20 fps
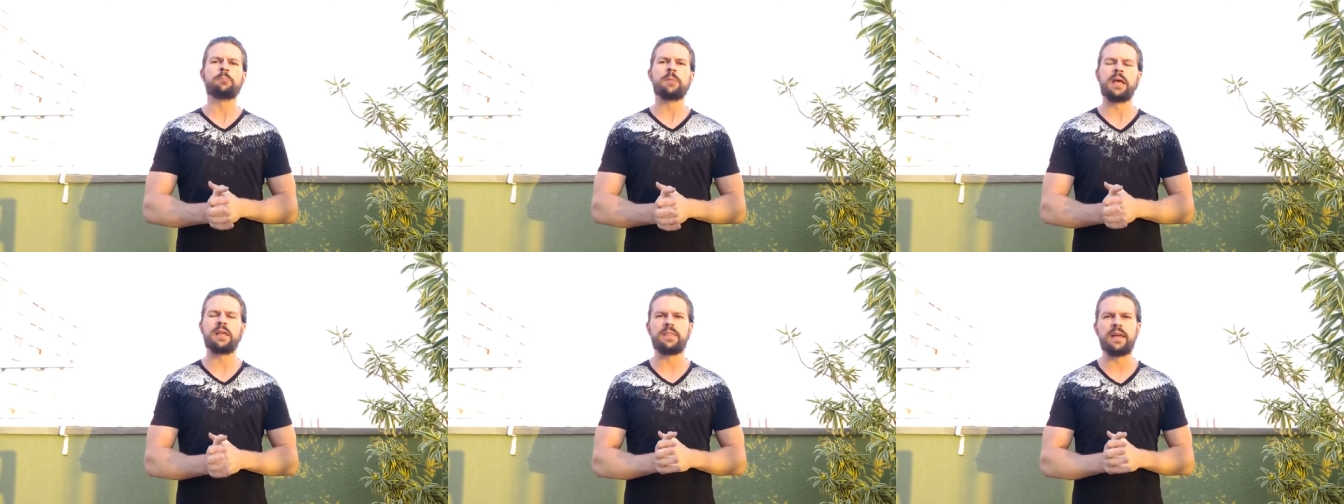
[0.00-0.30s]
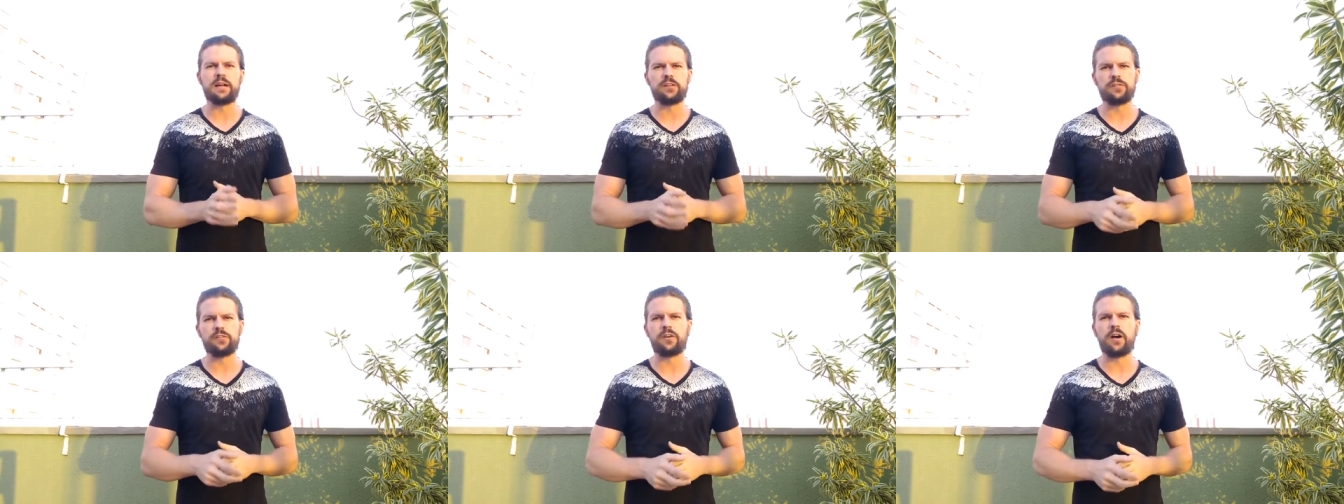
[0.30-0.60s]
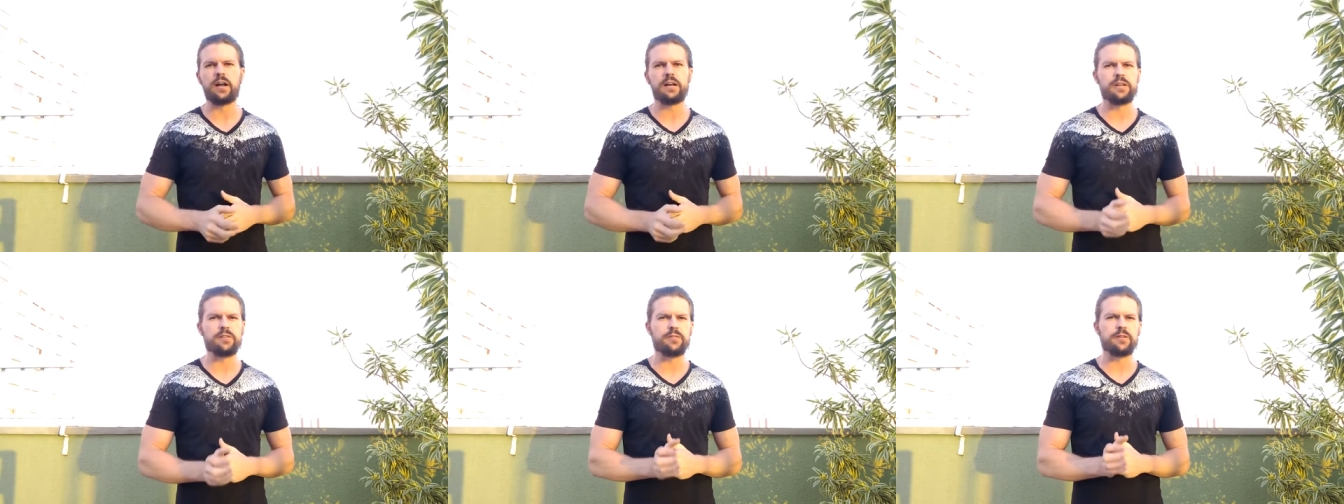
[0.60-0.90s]
And that's
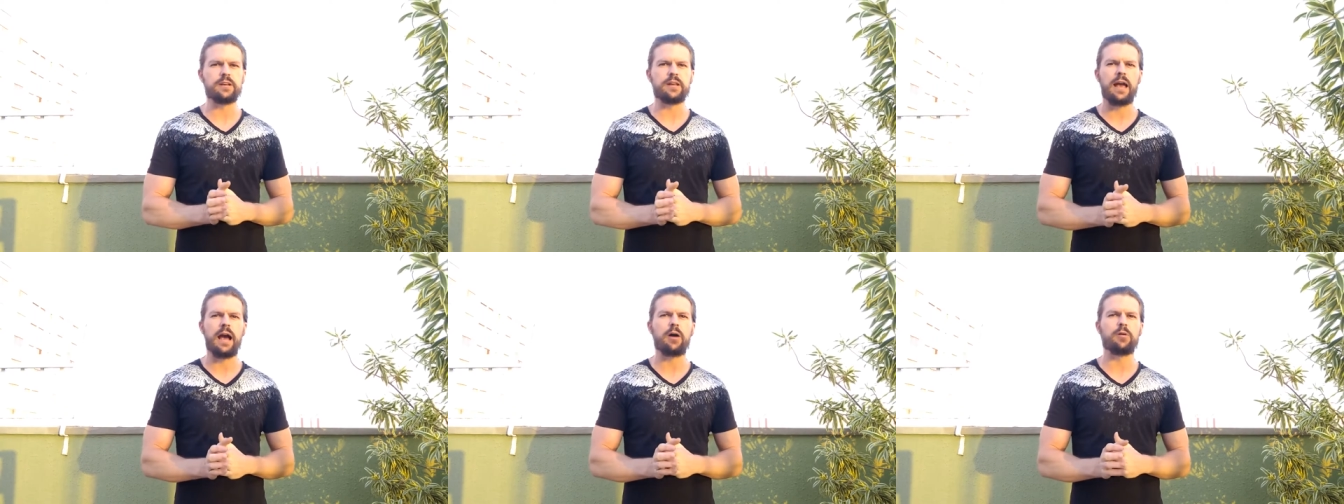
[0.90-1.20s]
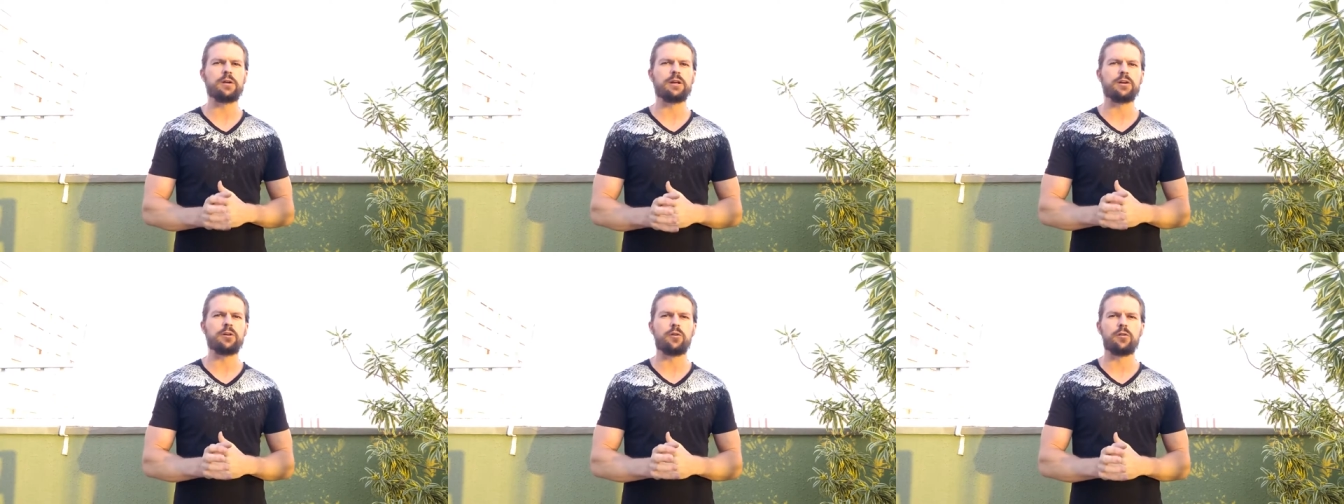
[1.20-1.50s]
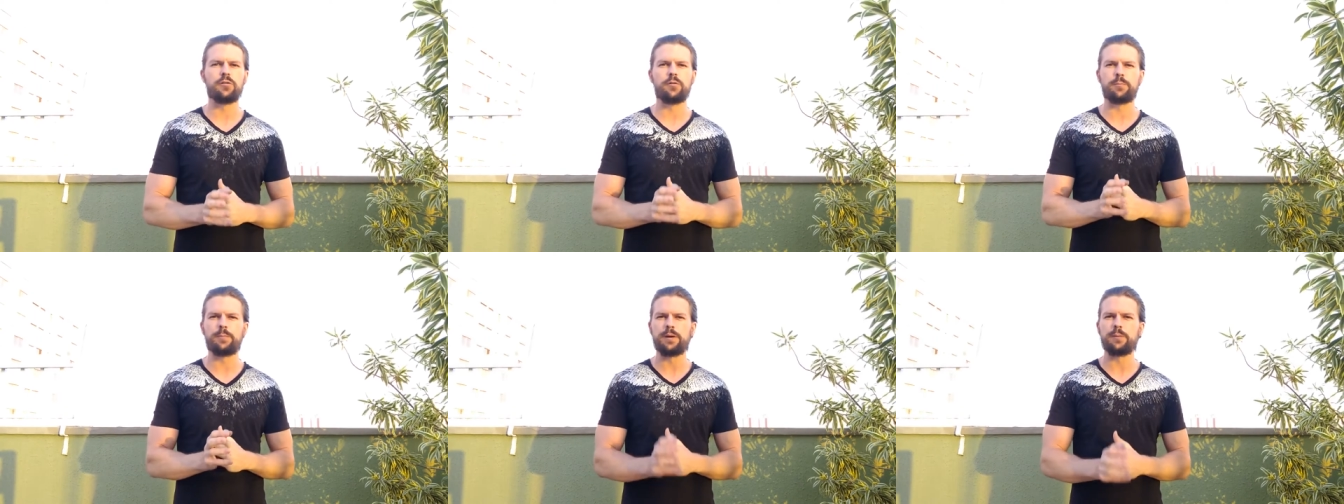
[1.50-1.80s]
not even counting all
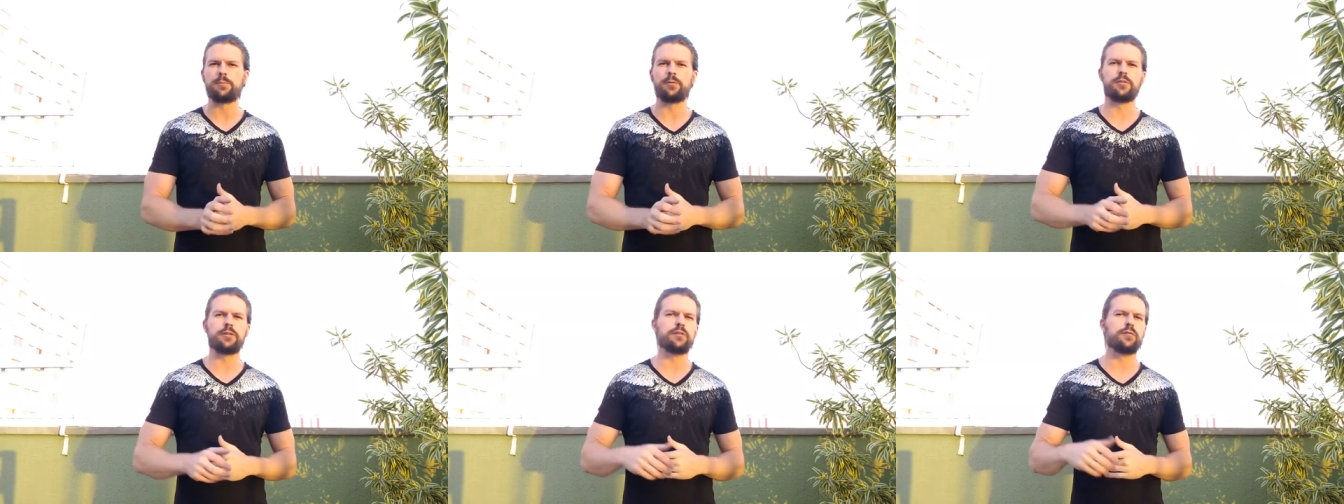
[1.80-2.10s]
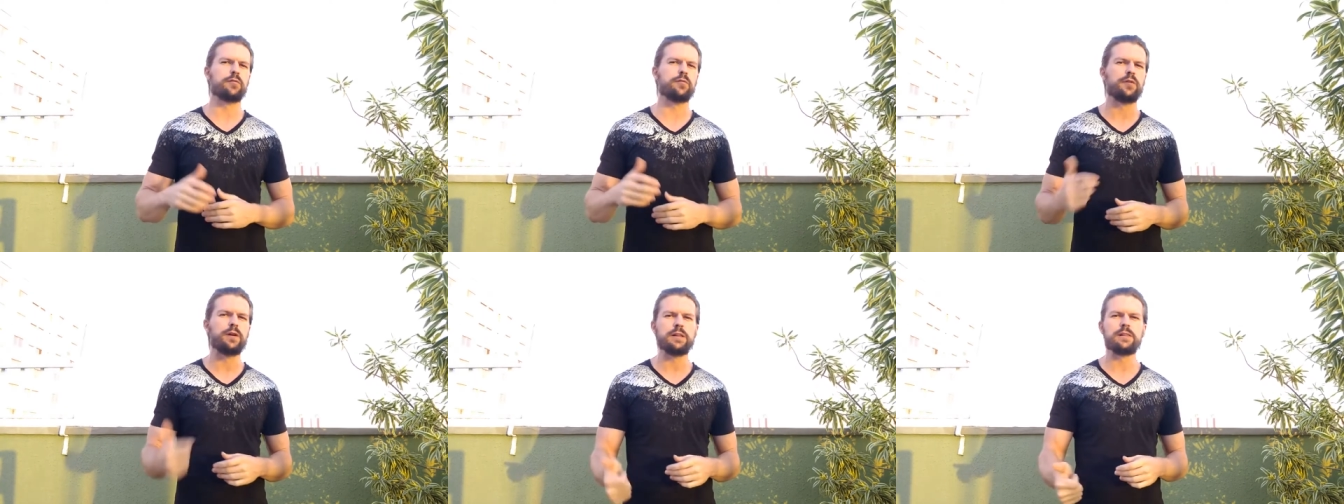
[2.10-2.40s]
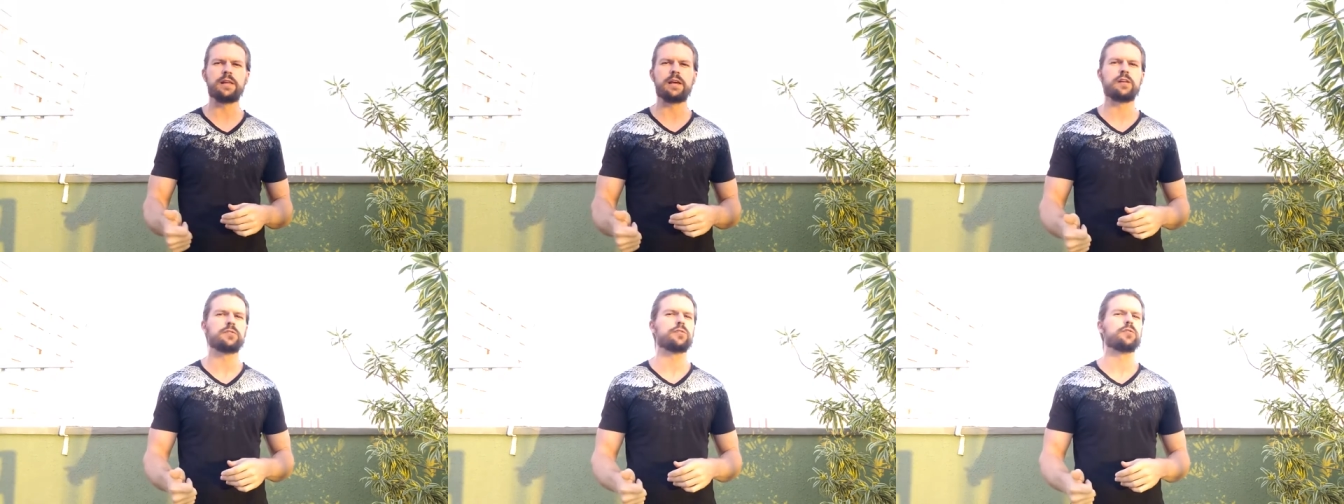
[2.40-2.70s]
the people that are
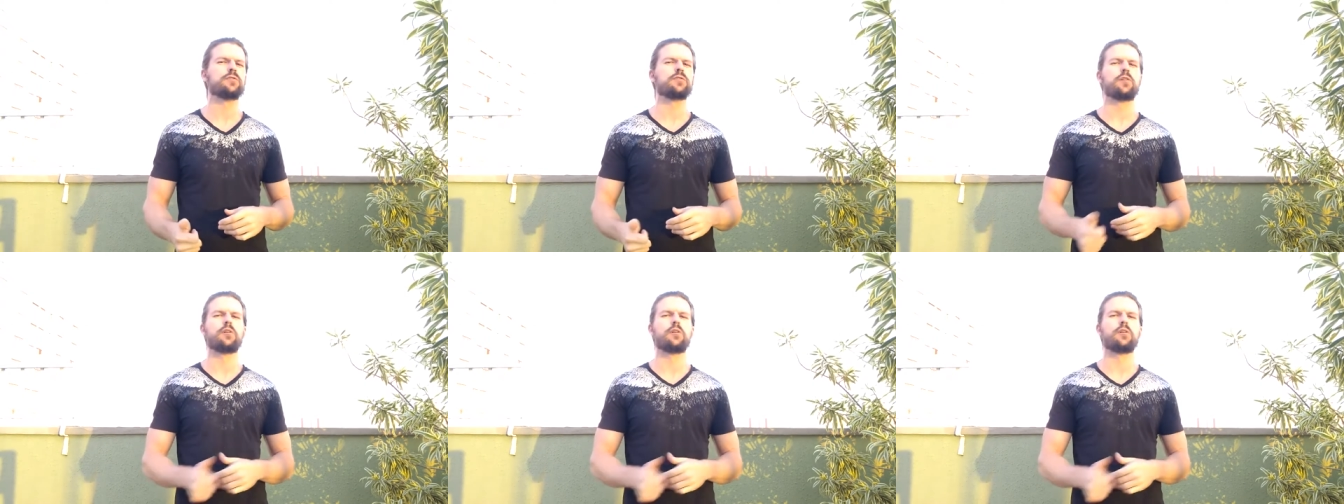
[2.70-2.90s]
freelancers,